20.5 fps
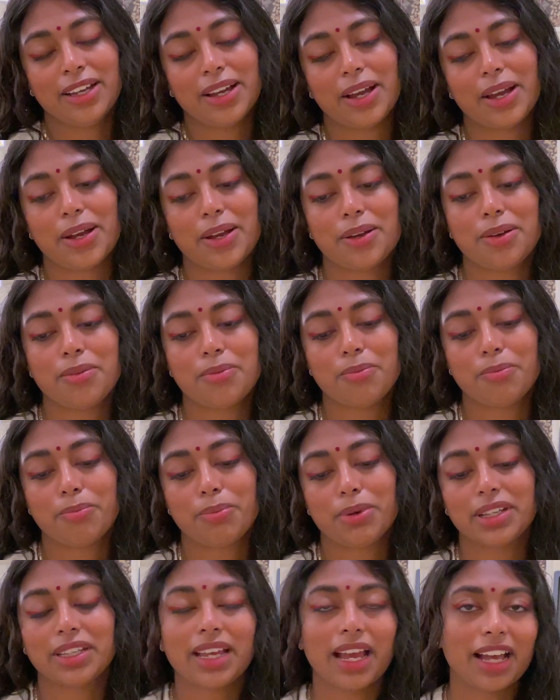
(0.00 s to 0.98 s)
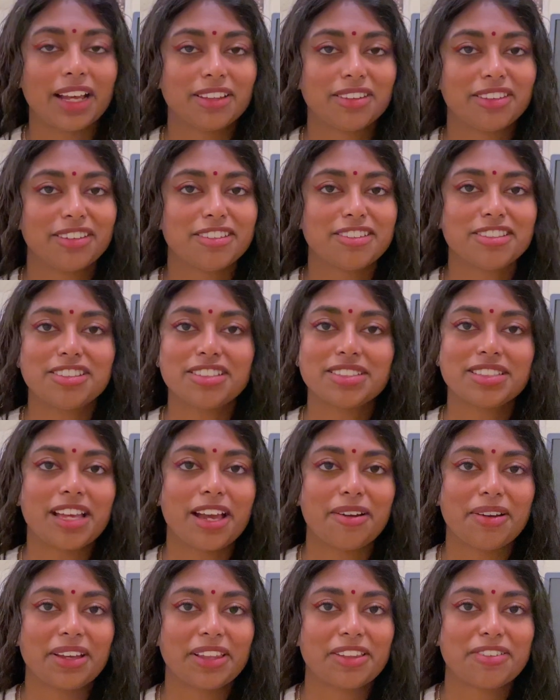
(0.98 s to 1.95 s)
Um, but yeah, this is just how
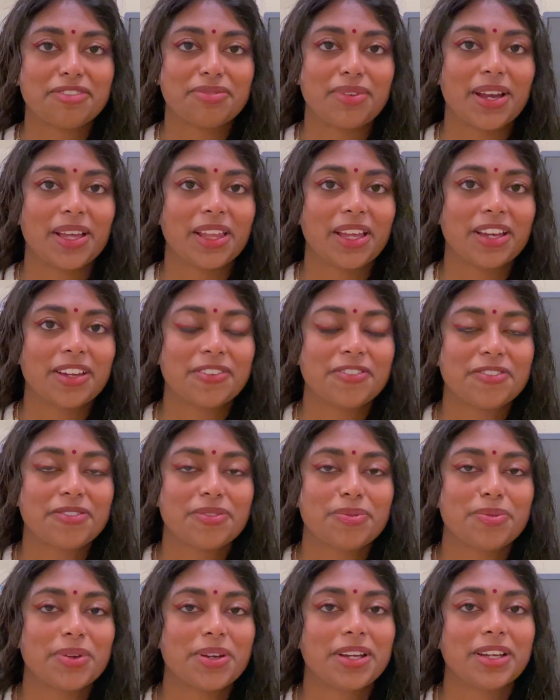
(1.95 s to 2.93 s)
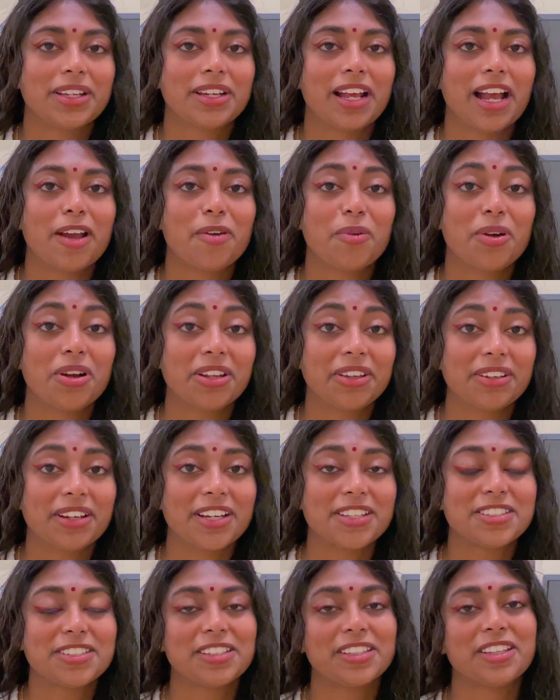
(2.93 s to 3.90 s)
I live my life. But I want you
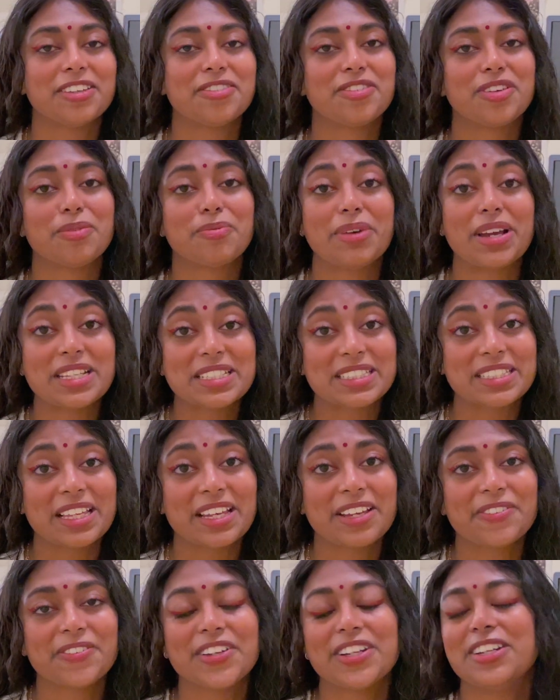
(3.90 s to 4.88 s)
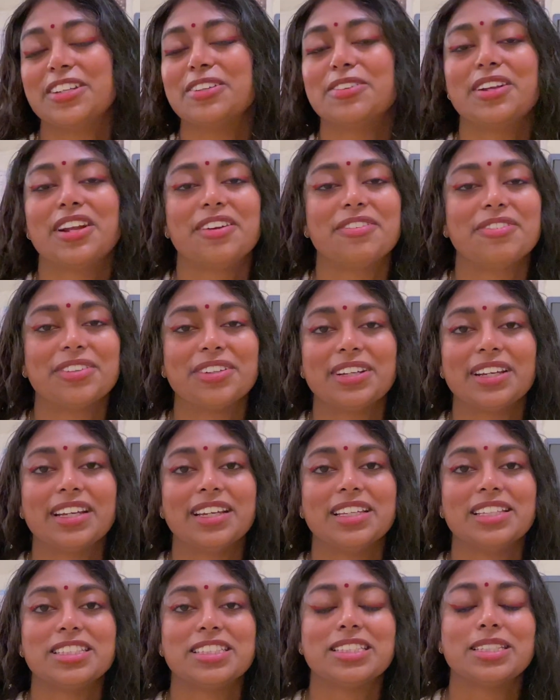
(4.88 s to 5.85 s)
guys to live your best life and do whatever
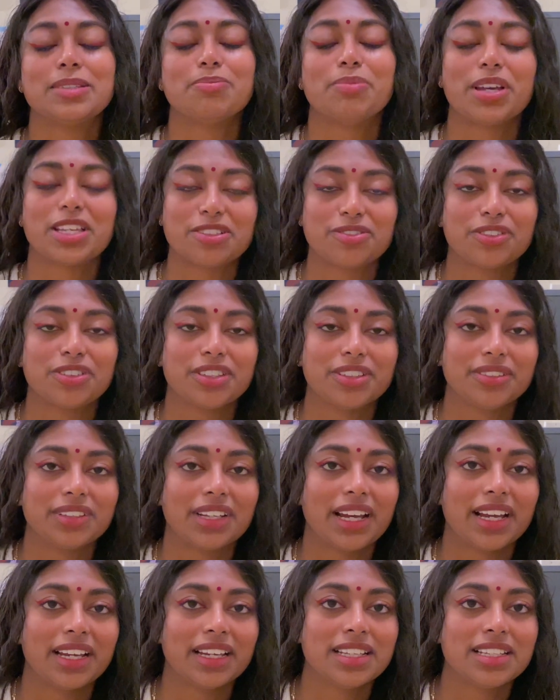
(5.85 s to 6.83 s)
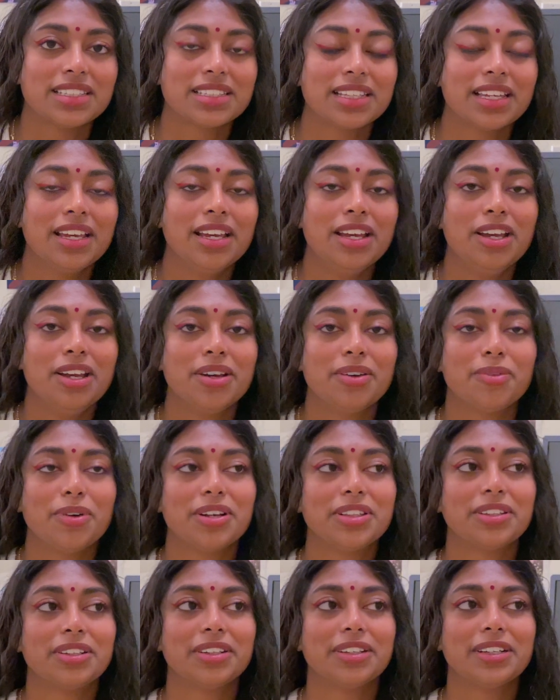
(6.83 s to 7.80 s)
is best for you guys
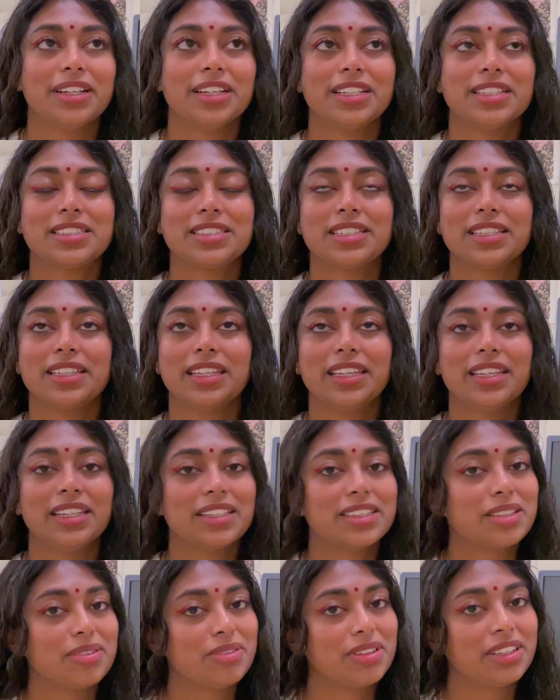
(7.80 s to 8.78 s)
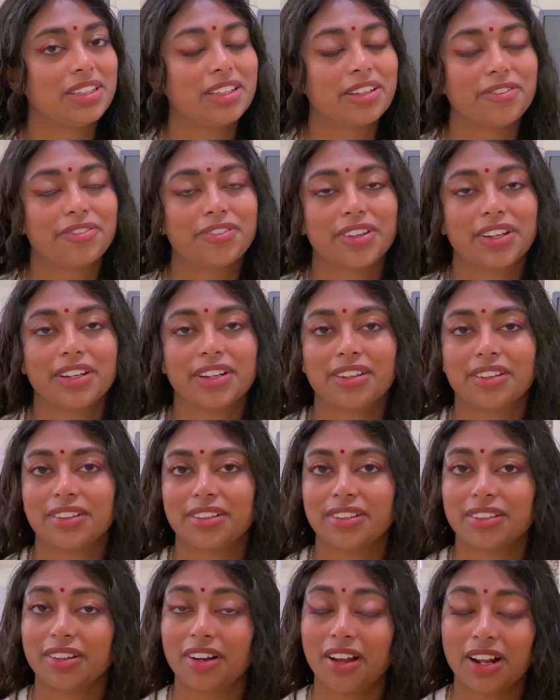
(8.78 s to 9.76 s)
whether it's eating something different
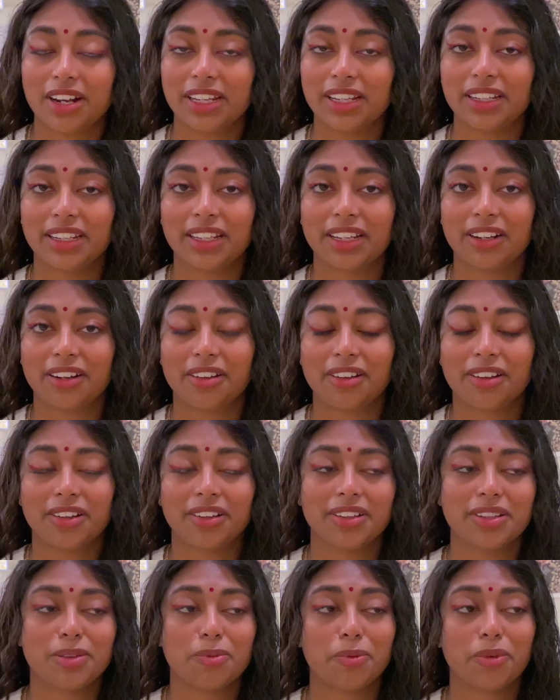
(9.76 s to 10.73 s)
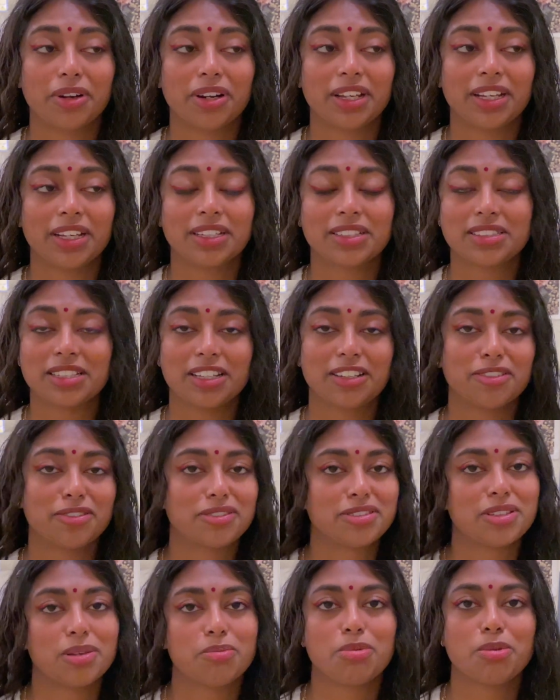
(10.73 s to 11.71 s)
or not eating at all in the mornings. I know
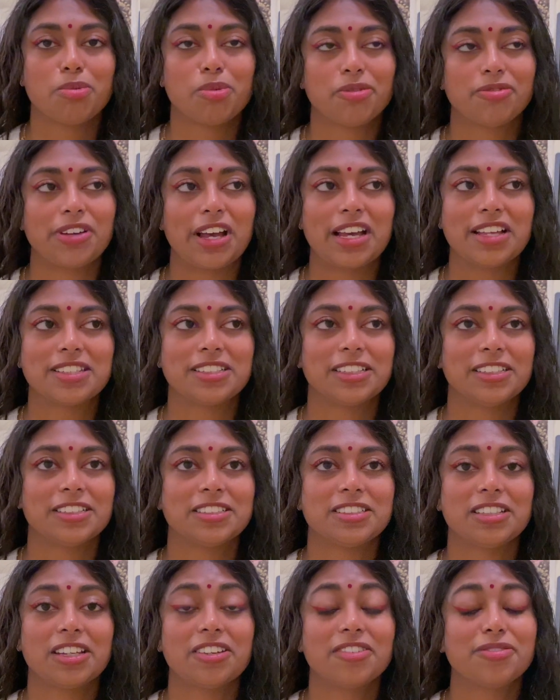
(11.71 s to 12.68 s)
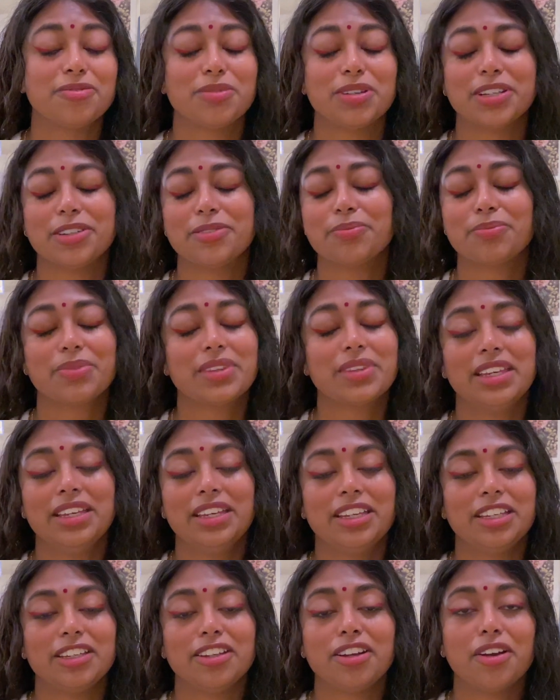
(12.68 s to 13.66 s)
some people fast and stuff, but
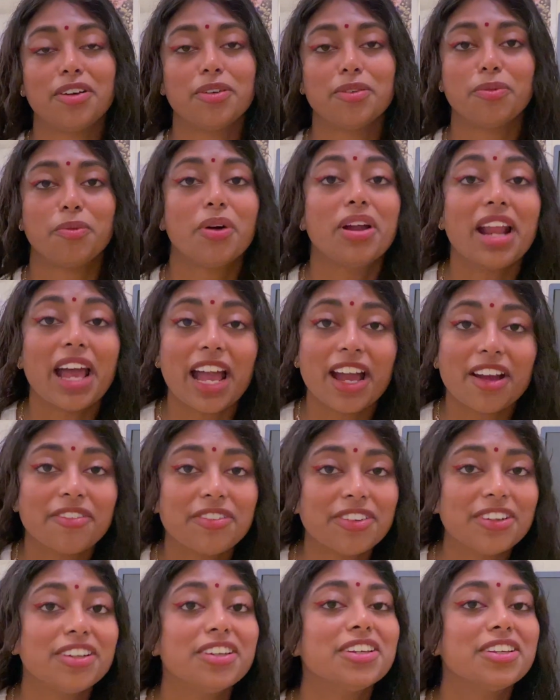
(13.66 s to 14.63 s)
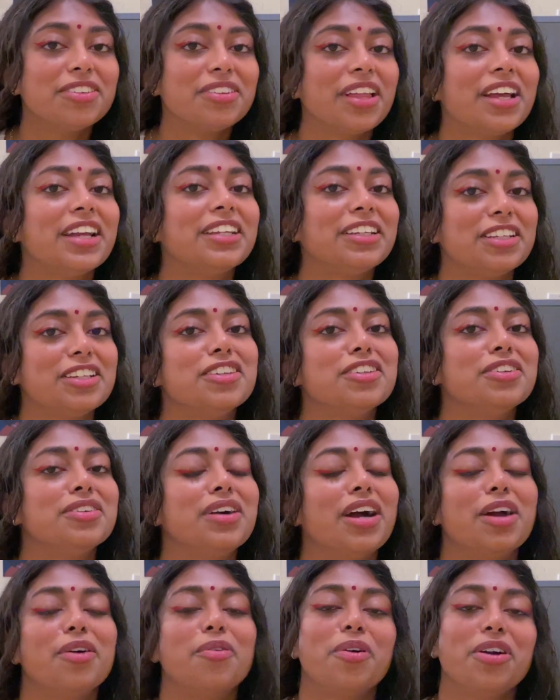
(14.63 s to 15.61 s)
you know, whatever you like to do,
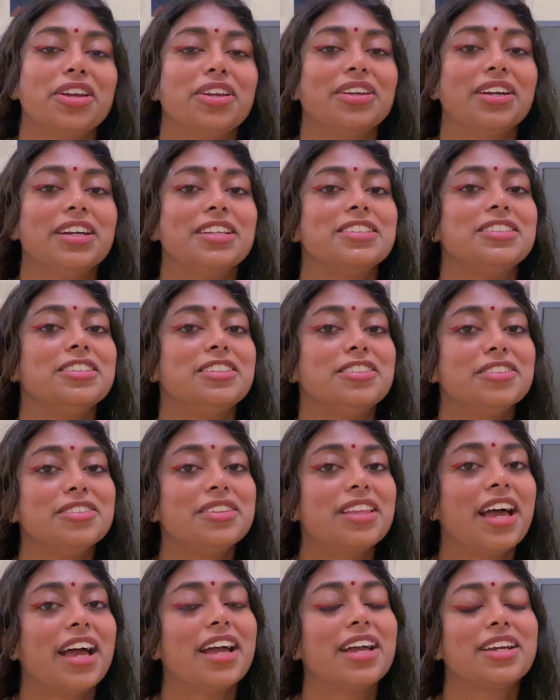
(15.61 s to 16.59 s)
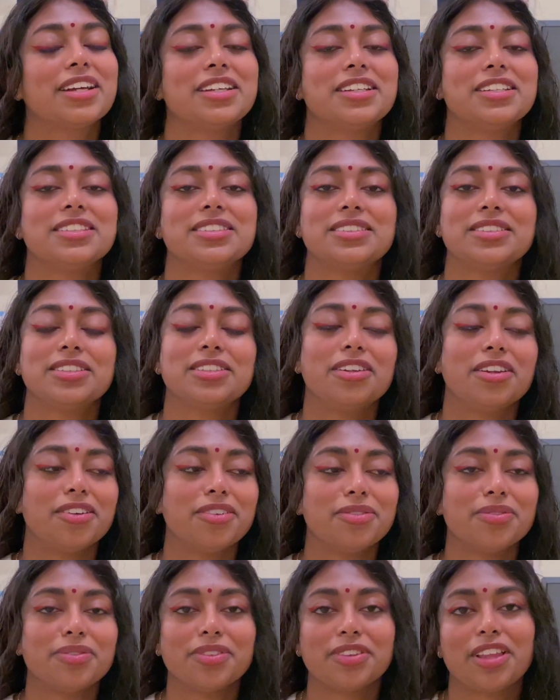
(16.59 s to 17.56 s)
I want you guys to do that because, you
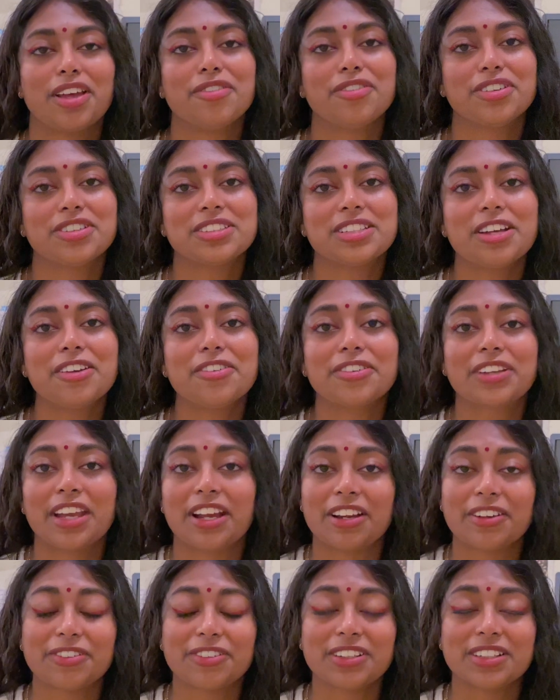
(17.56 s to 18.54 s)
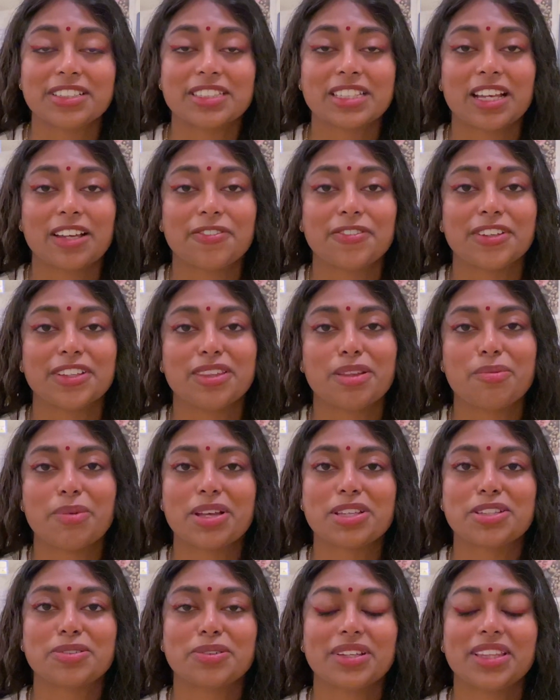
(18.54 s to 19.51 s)
know, love yourself, care for yourself in the
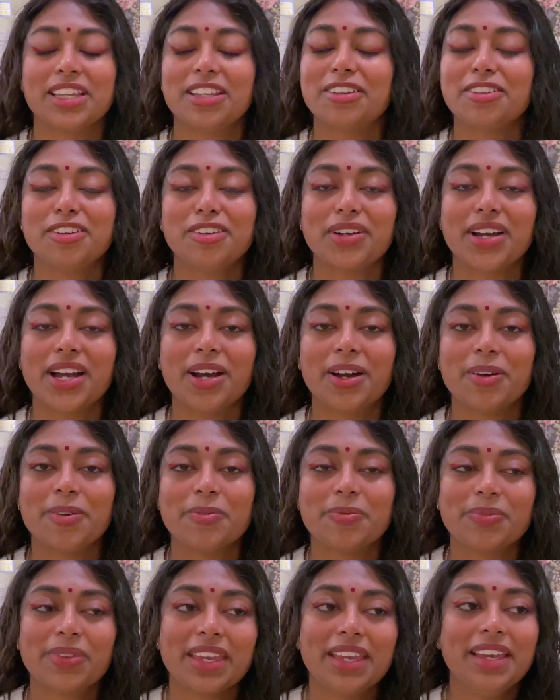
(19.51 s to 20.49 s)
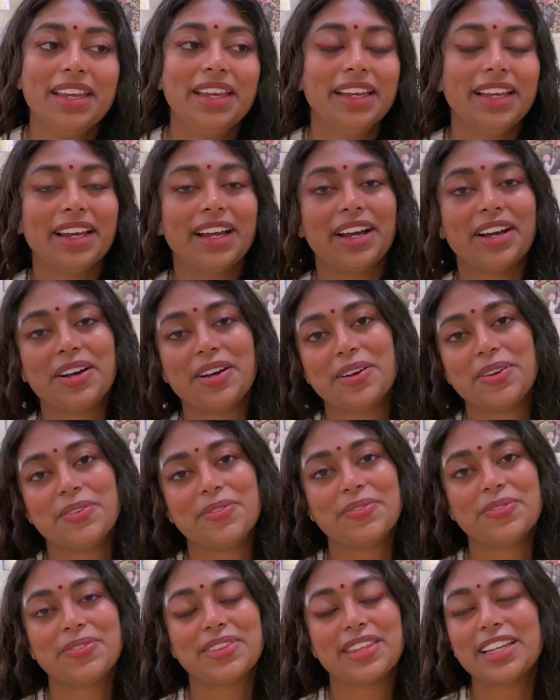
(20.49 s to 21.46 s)
best way that you know how.
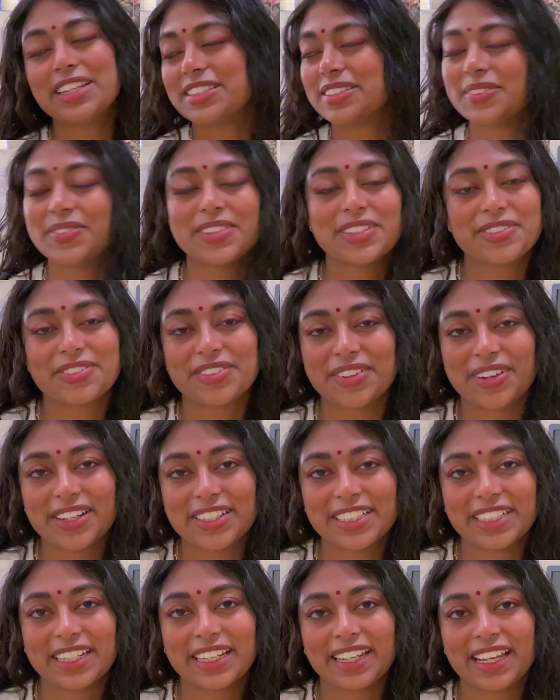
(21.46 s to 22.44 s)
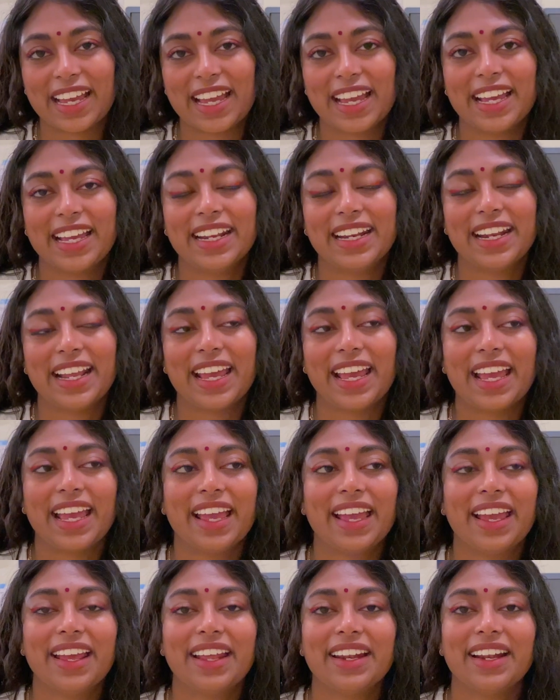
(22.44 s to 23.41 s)
Um, thanks so much for watching again,
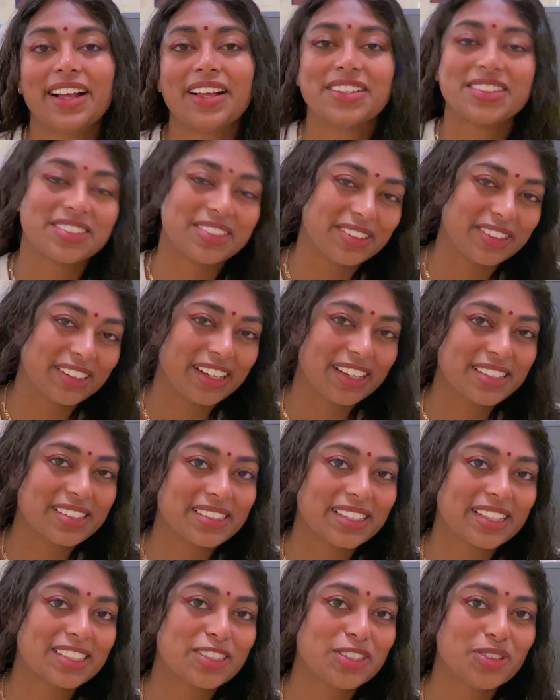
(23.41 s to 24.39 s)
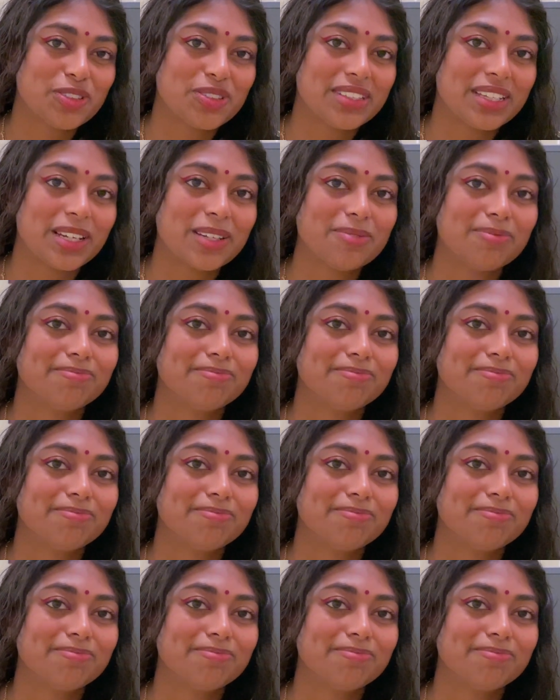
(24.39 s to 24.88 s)
and I'll see you guys next Tuesday.